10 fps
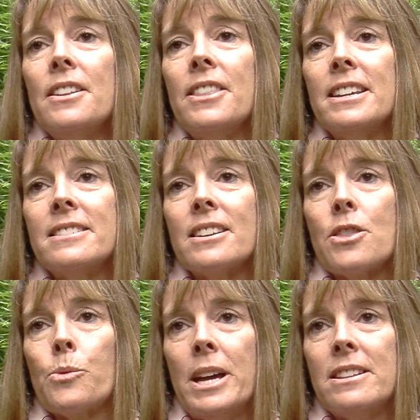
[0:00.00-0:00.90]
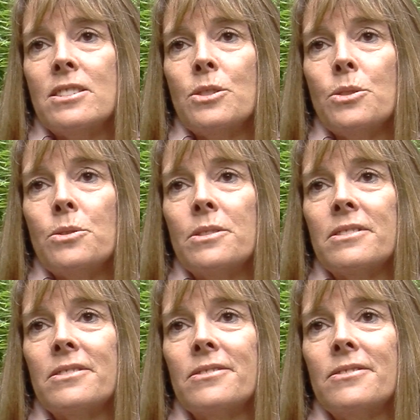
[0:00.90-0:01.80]
that's a threat
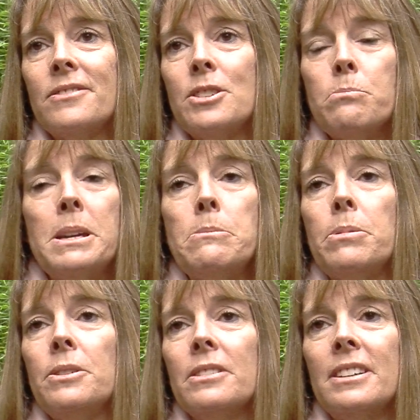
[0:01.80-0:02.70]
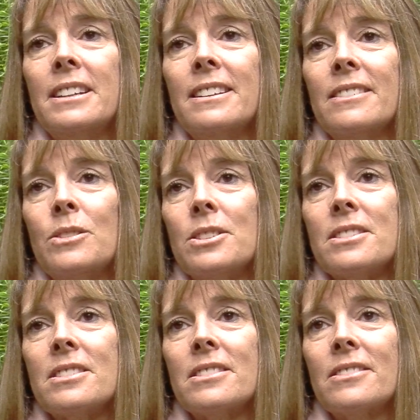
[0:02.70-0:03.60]
to people, and
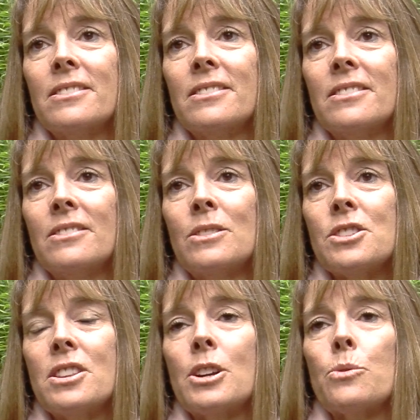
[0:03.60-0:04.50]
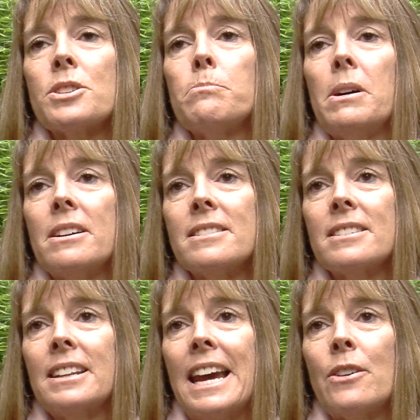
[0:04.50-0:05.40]
what's their
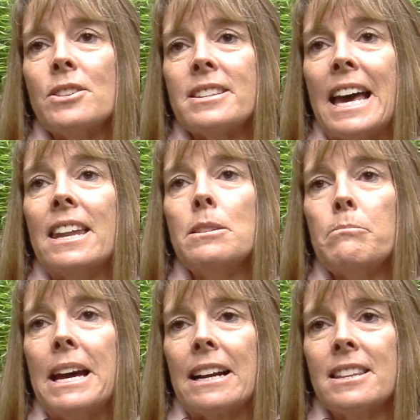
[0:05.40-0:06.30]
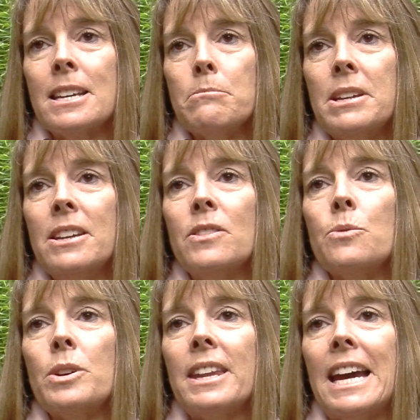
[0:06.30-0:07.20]
response, and how does that impact them
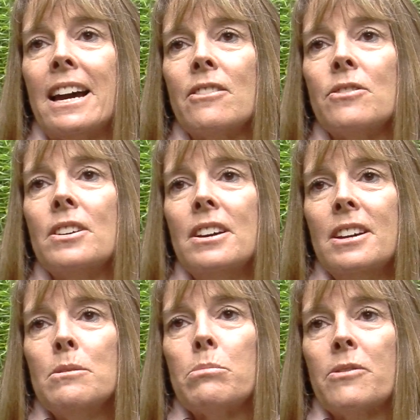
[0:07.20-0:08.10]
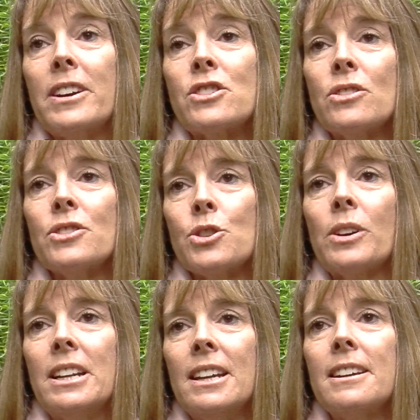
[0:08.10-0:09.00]
even when they have professional
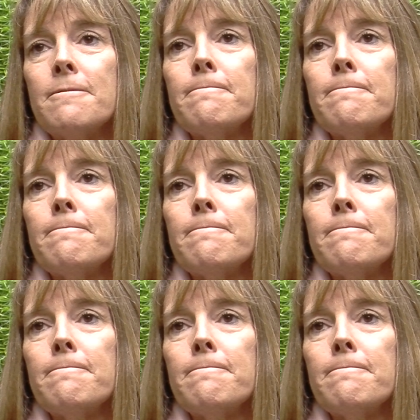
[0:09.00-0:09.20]
training.